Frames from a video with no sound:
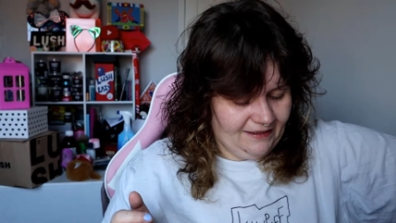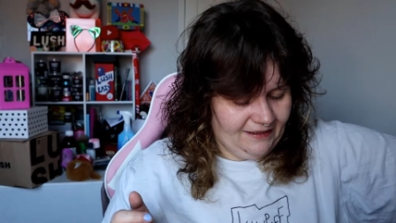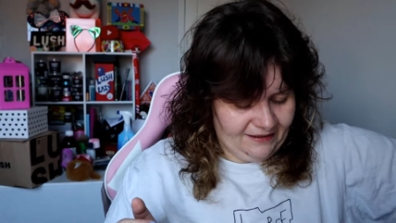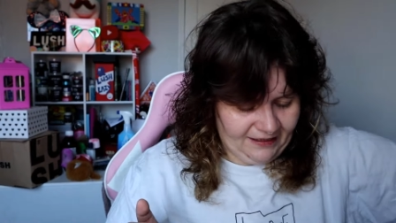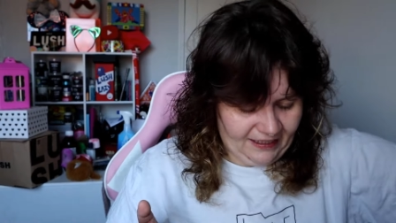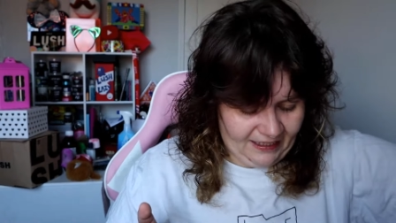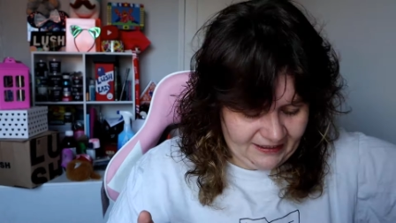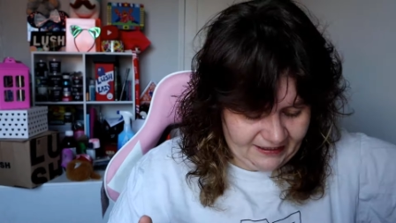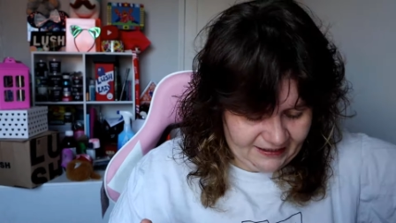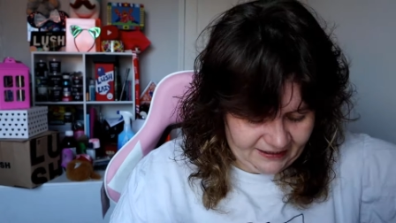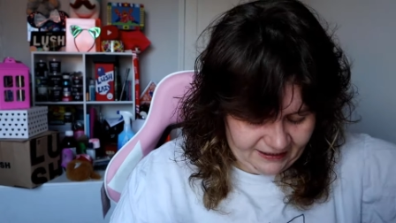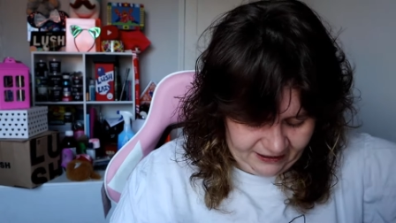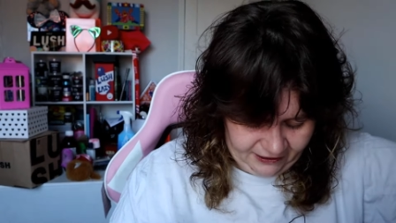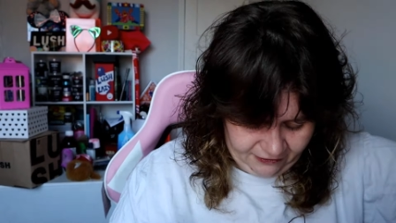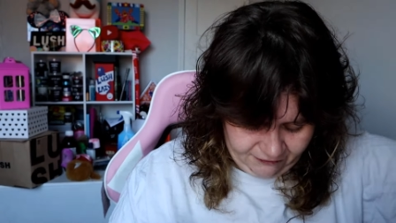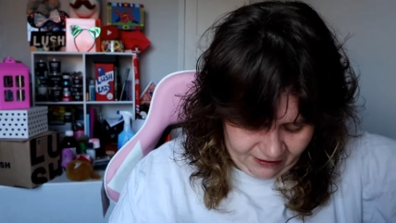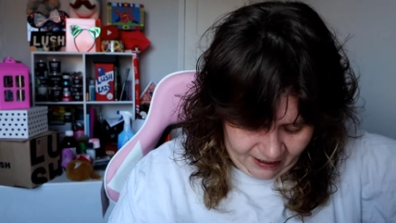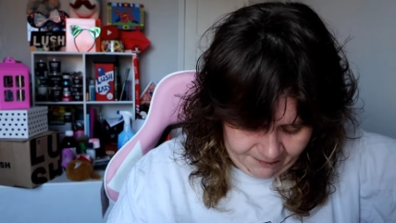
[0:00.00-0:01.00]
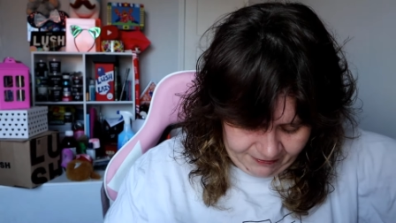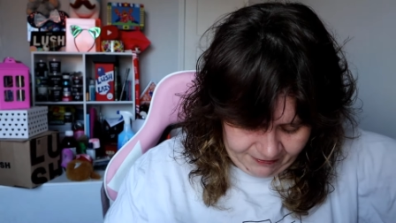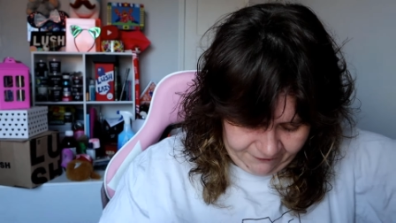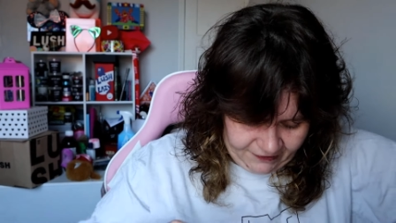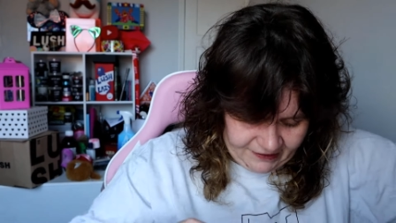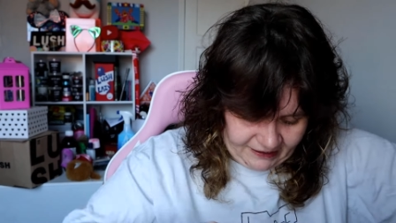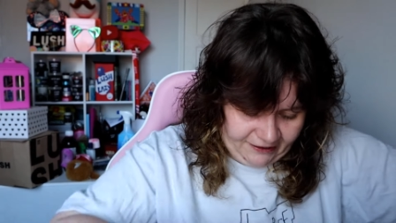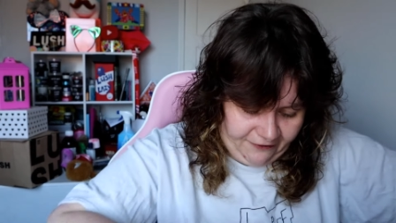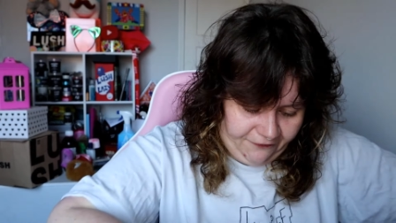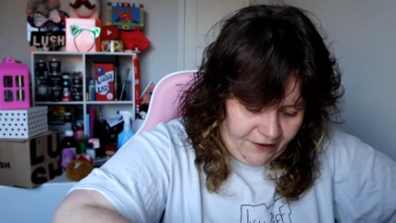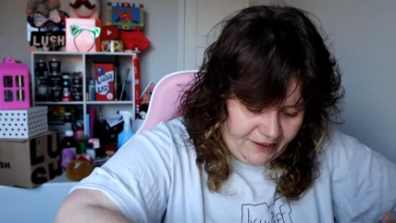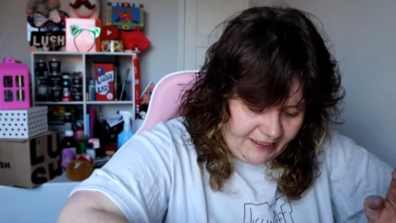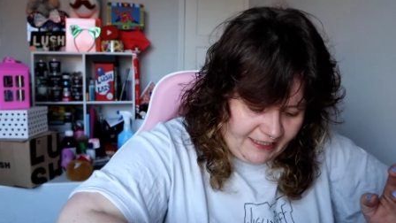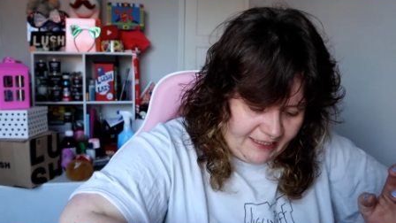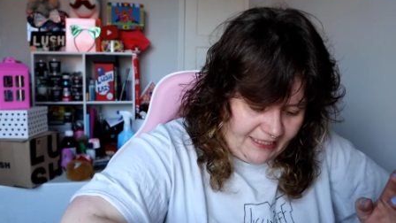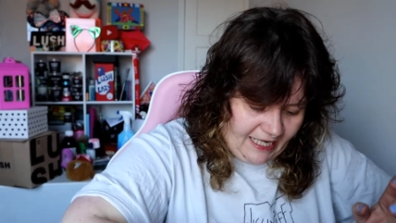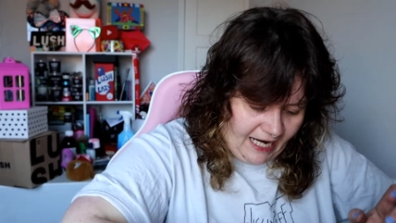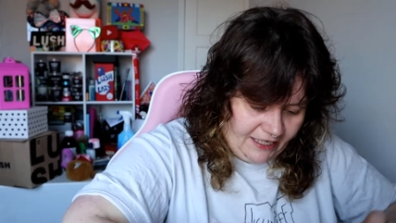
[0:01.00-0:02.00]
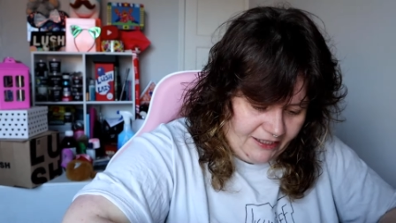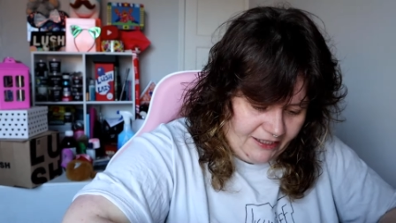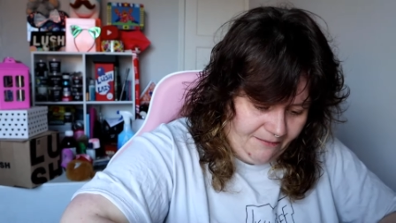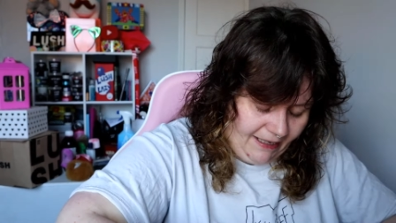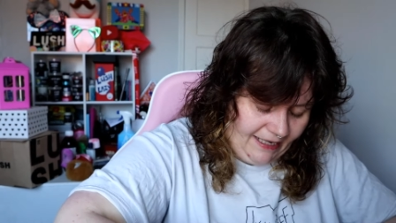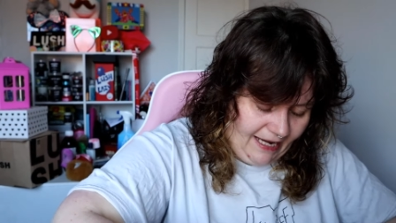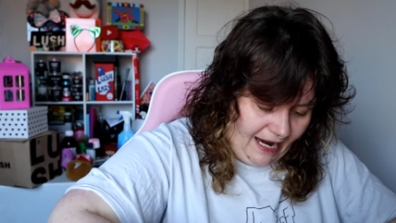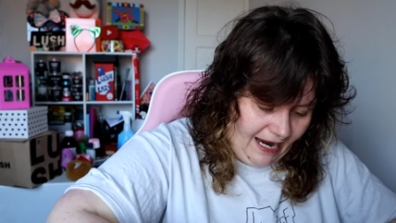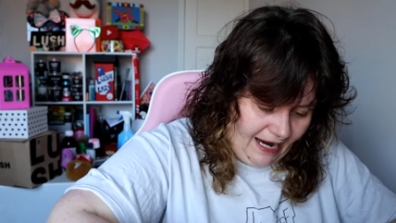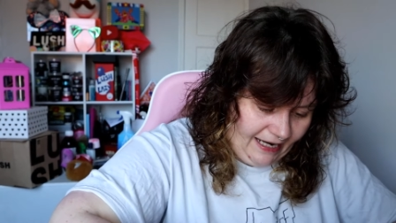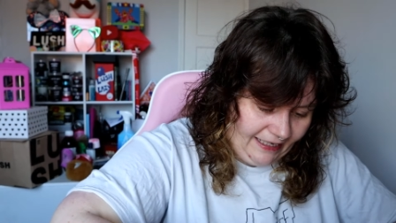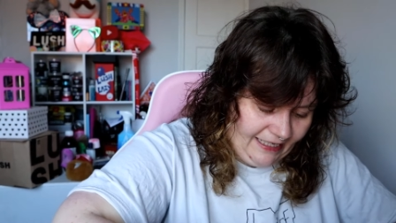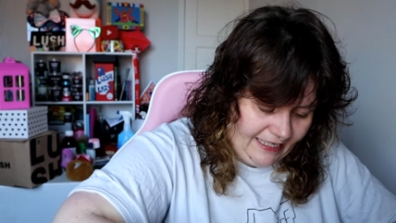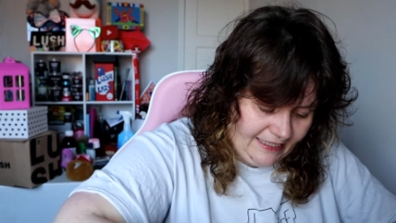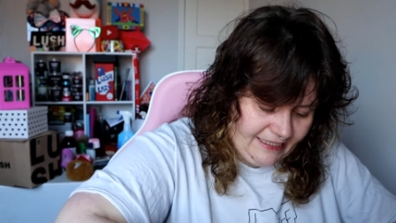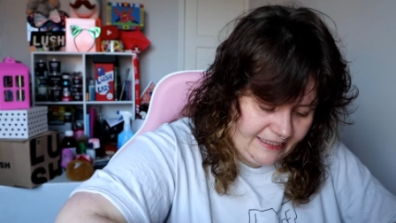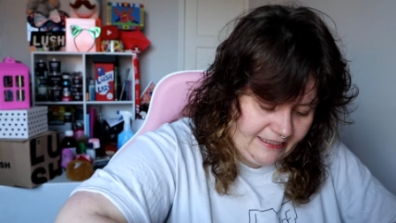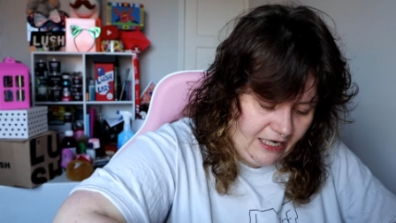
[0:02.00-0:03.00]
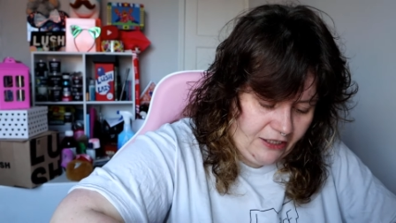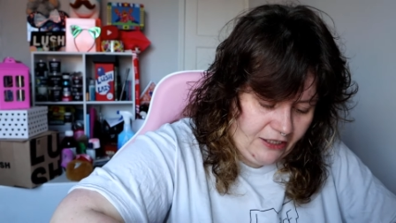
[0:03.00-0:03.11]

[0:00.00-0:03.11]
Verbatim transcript: So let's grab the first thing. The first thing that's catching my eye is this